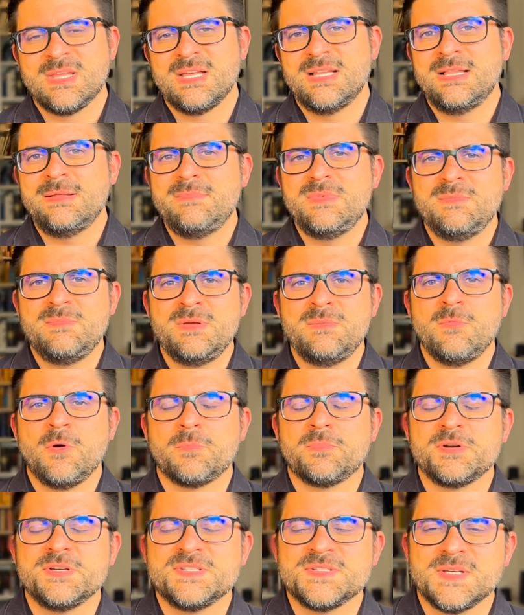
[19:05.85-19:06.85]
Let me be more
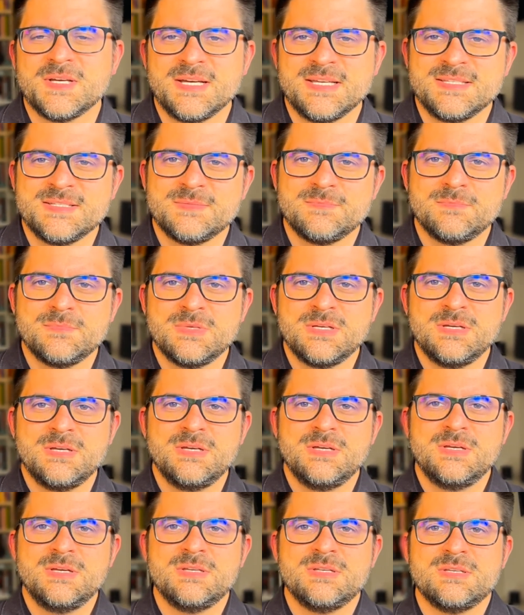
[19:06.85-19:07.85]
precise.
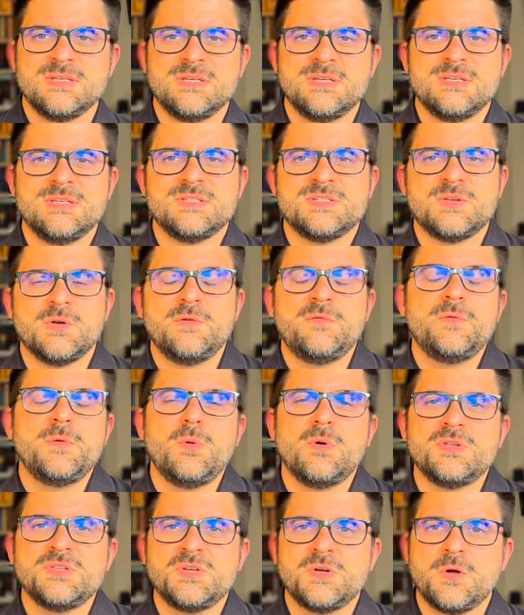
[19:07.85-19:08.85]
So if we
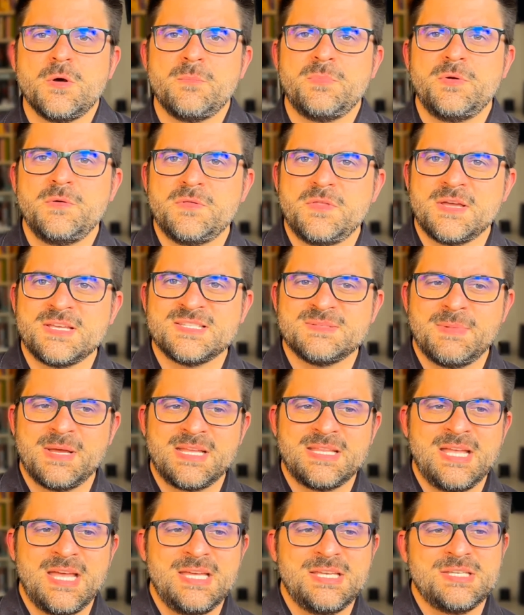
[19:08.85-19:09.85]
want to compute the
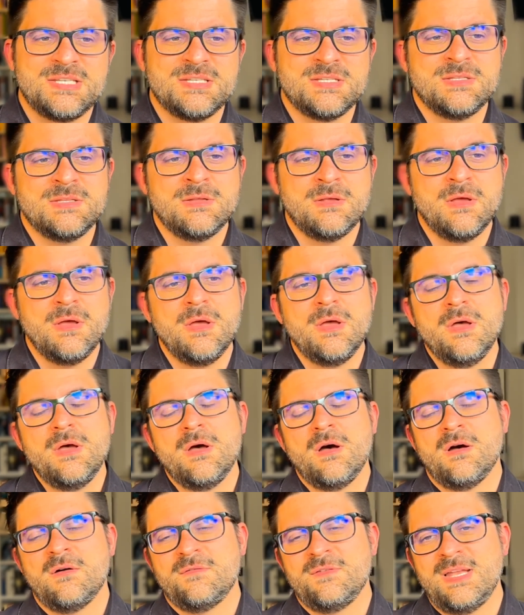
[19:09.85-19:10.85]
expectation
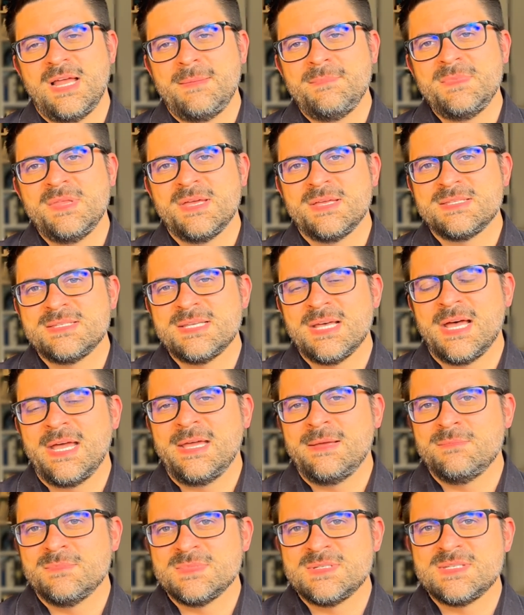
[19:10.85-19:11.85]
of lambda
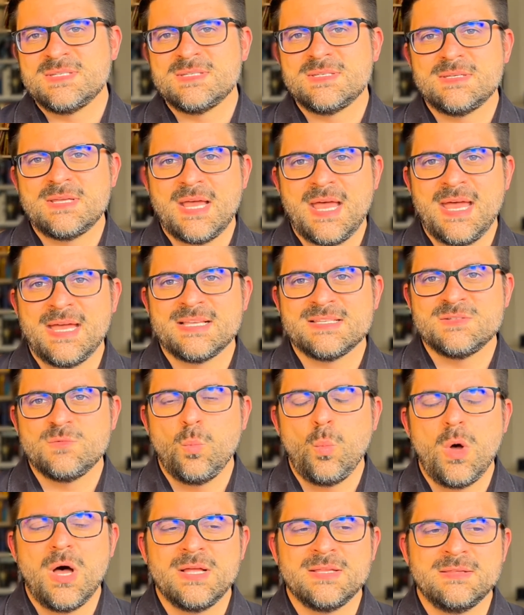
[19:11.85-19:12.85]
times
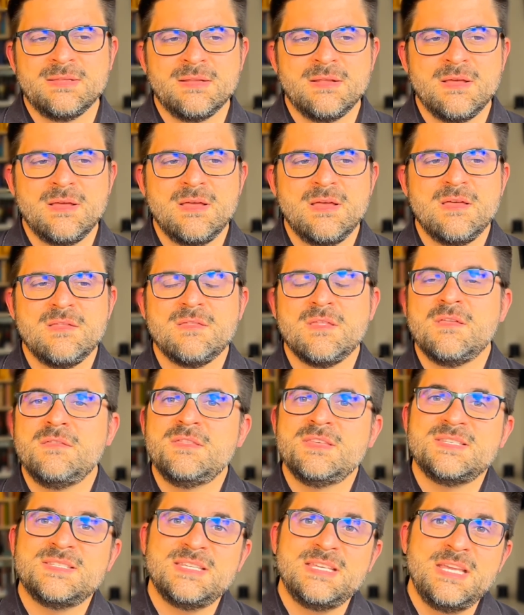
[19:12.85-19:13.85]
x1, then
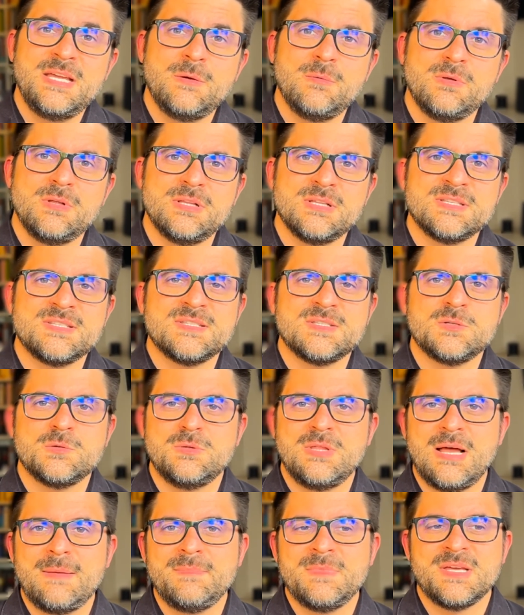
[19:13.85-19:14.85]
this equals to
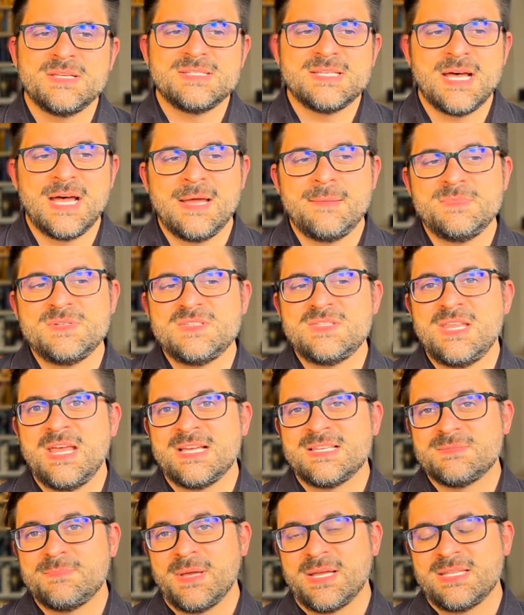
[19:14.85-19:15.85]
lambda times the
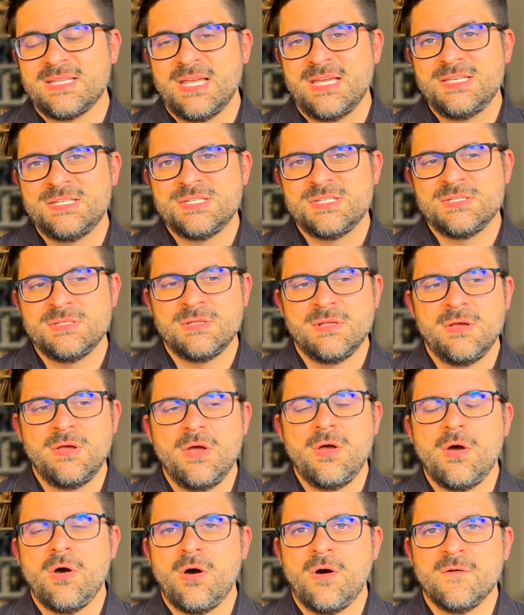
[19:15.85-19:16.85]
expectation
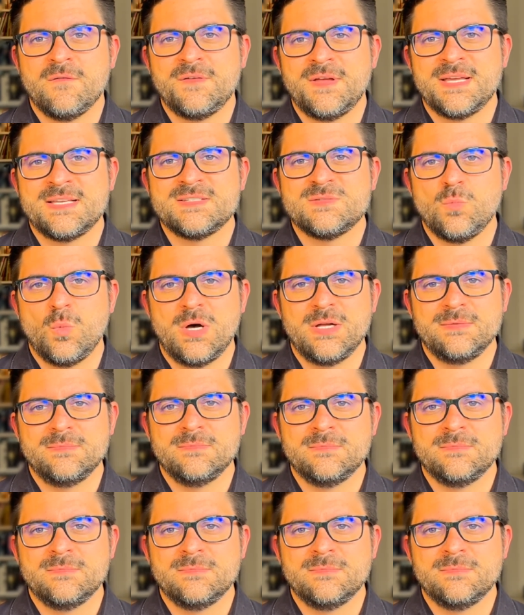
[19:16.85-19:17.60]
of x1.